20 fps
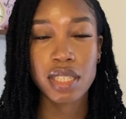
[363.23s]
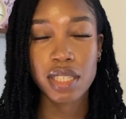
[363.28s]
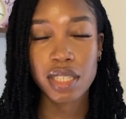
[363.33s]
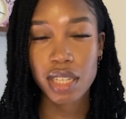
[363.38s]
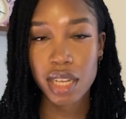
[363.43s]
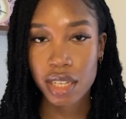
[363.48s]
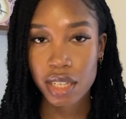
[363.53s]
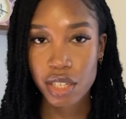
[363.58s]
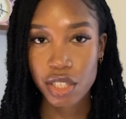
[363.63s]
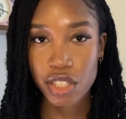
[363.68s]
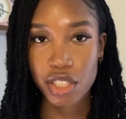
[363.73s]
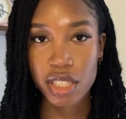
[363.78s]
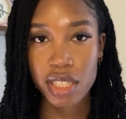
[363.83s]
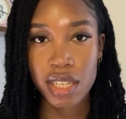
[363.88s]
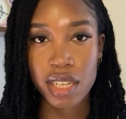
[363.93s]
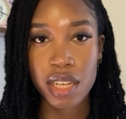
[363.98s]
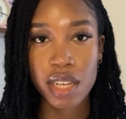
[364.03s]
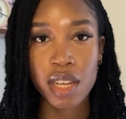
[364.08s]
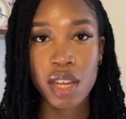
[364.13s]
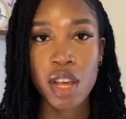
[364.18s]
and second
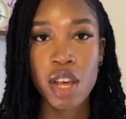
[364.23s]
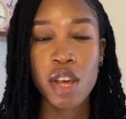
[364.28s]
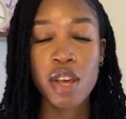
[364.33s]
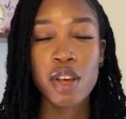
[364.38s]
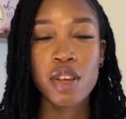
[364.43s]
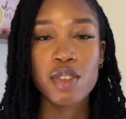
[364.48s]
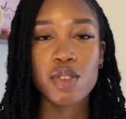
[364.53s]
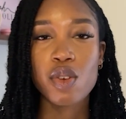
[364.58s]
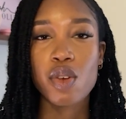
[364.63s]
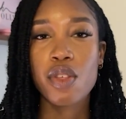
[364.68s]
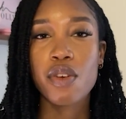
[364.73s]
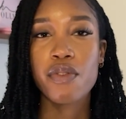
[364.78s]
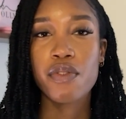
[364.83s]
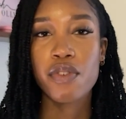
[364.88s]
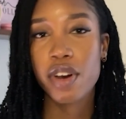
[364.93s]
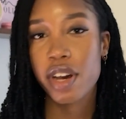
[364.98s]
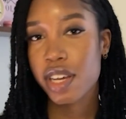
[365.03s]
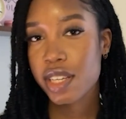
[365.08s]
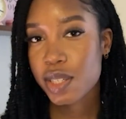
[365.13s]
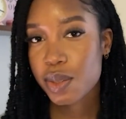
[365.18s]
year. So the
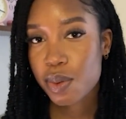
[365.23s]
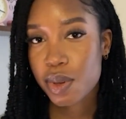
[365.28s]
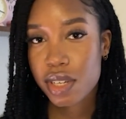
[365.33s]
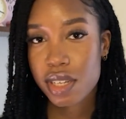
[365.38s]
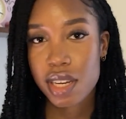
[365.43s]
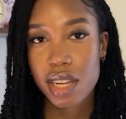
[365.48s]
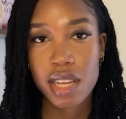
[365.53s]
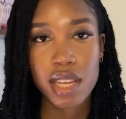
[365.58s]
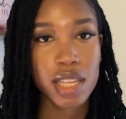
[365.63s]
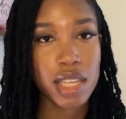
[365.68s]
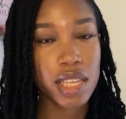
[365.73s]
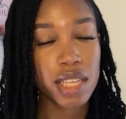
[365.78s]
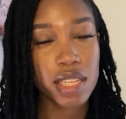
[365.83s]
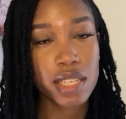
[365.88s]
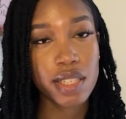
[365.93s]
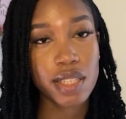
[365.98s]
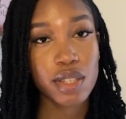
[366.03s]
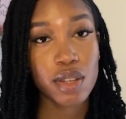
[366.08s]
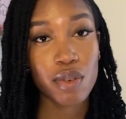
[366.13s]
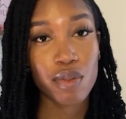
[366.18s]
first one
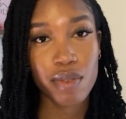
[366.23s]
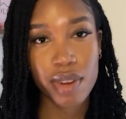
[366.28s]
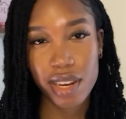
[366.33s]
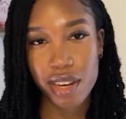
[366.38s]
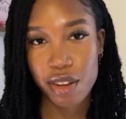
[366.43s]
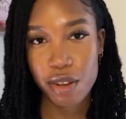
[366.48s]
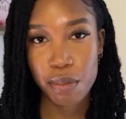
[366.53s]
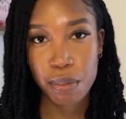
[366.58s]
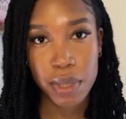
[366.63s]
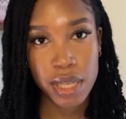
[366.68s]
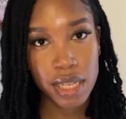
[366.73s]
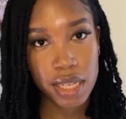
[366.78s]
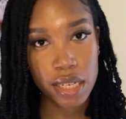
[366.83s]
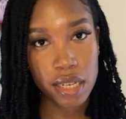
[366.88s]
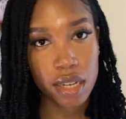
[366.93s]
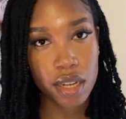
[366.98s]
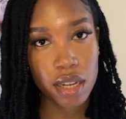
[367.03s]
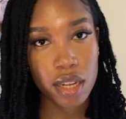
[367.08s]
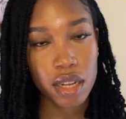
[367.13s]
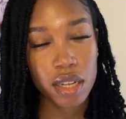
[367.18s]
is
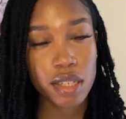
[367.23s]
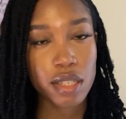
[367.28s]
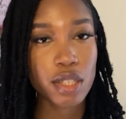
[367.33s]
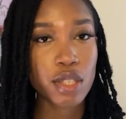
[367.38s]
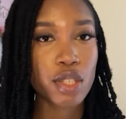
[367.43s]
Radiopedia.